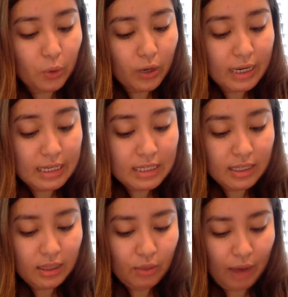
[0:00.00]
Once
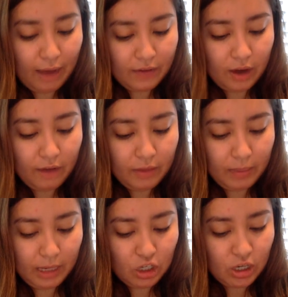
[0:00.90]
more he slid the
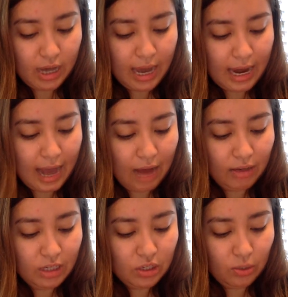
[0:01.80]
raft off the beach
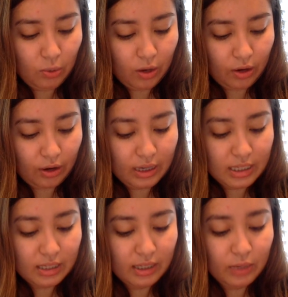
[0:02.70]
and out into the
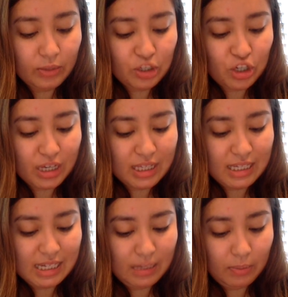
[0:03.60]
water until he was
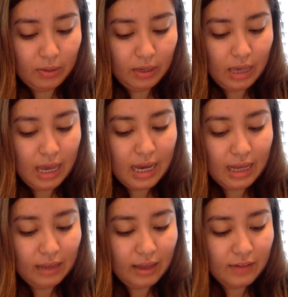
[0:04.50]
chest deep.
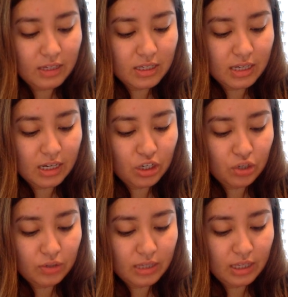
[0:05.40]
He had left his
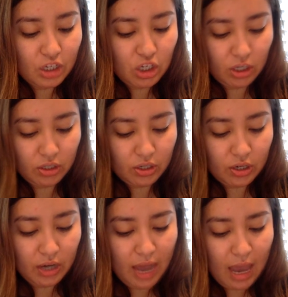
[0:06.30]
tennis shoes in the
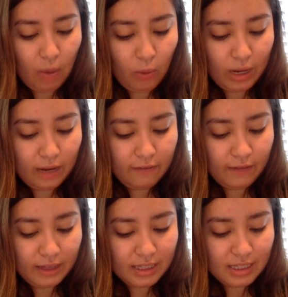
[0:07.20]
shelter, and
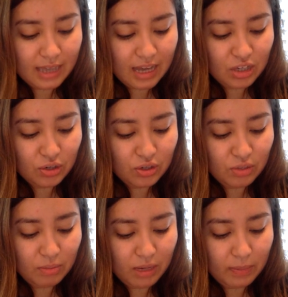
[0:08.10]
when he felt the
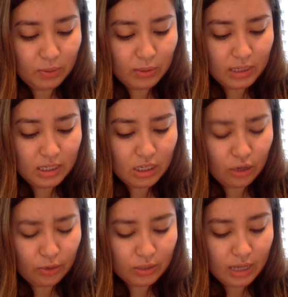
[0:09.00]
sand turn to mud
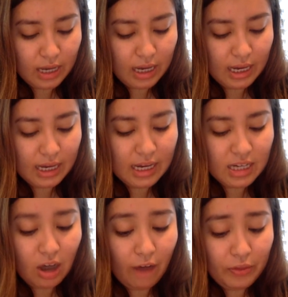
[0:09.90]
between his toes,
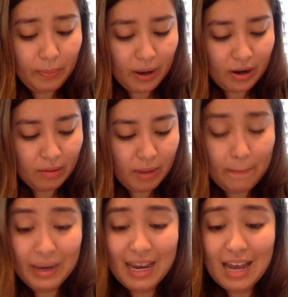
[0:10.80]
he kicked off the
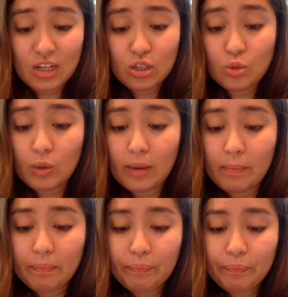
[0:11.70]
bottom and began to
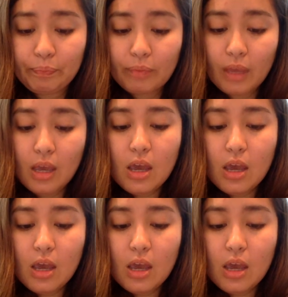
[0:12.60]
swim.